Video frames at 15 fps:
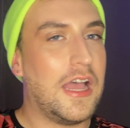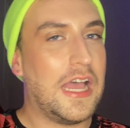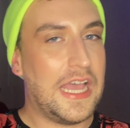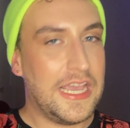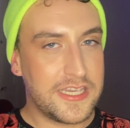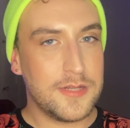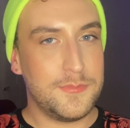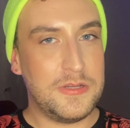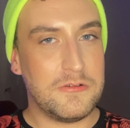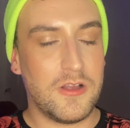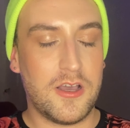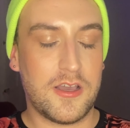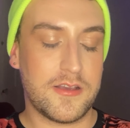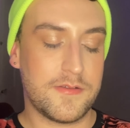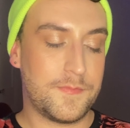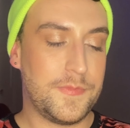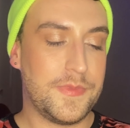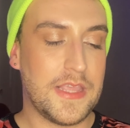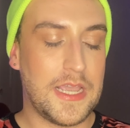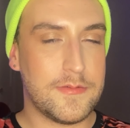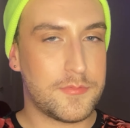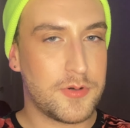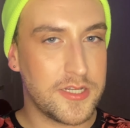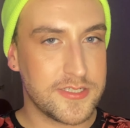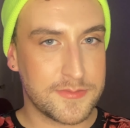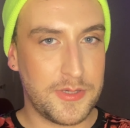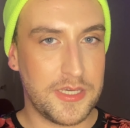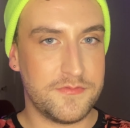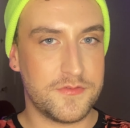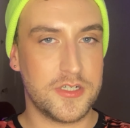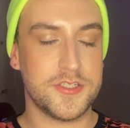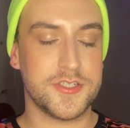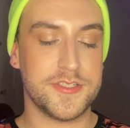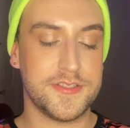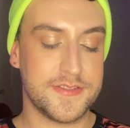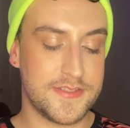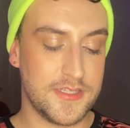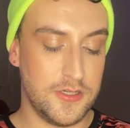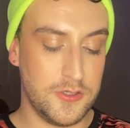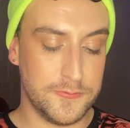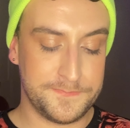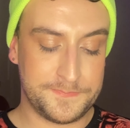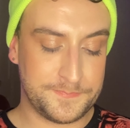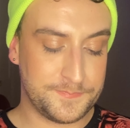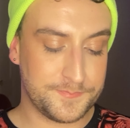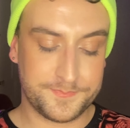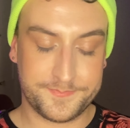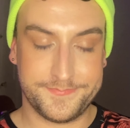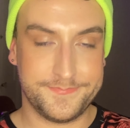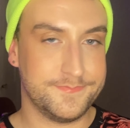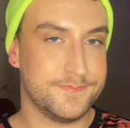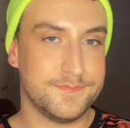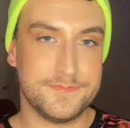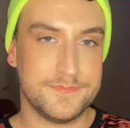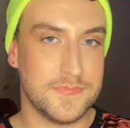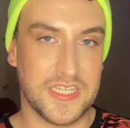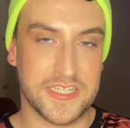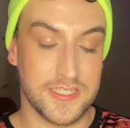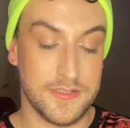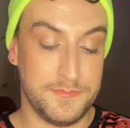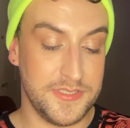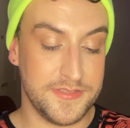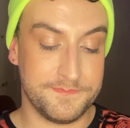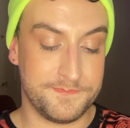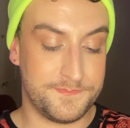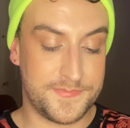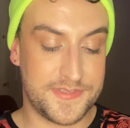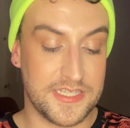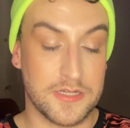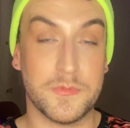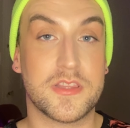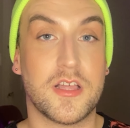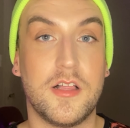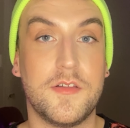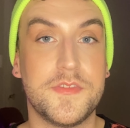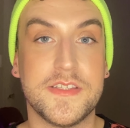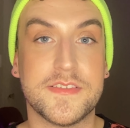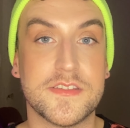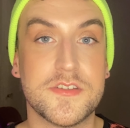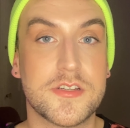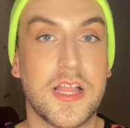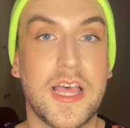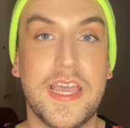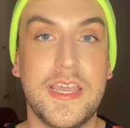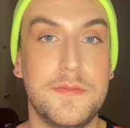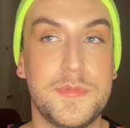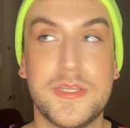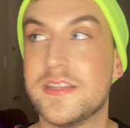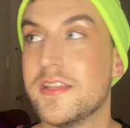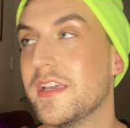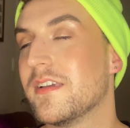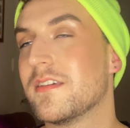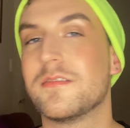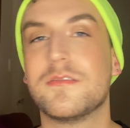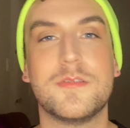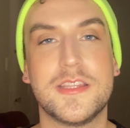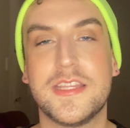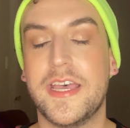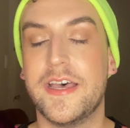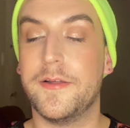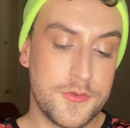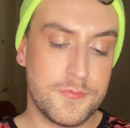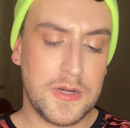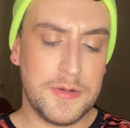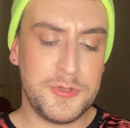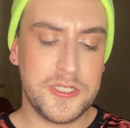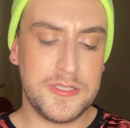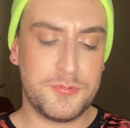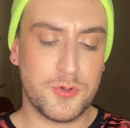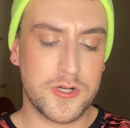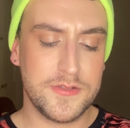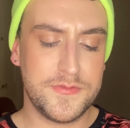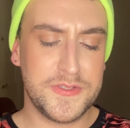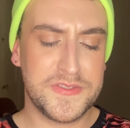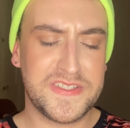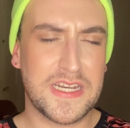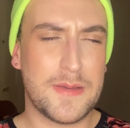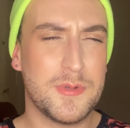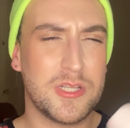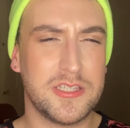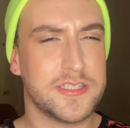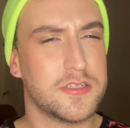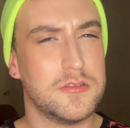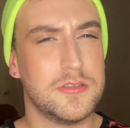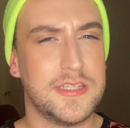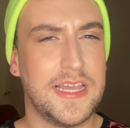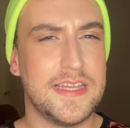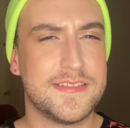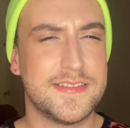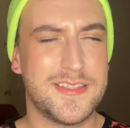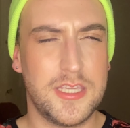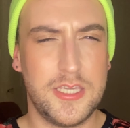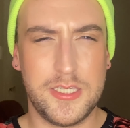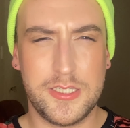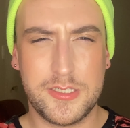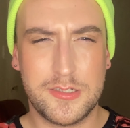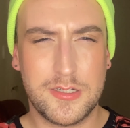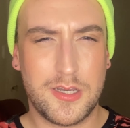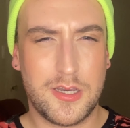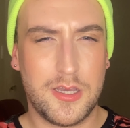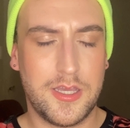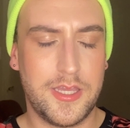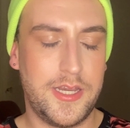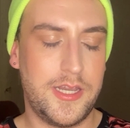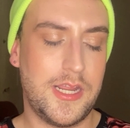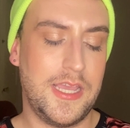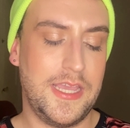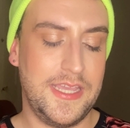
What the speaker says: I could be wrong. I'm a Project Pan virgin, so I could be sitting with all of these in July and being like, what the hell? The Rare Beauty Pore Diffusing, I'm a little less keen on.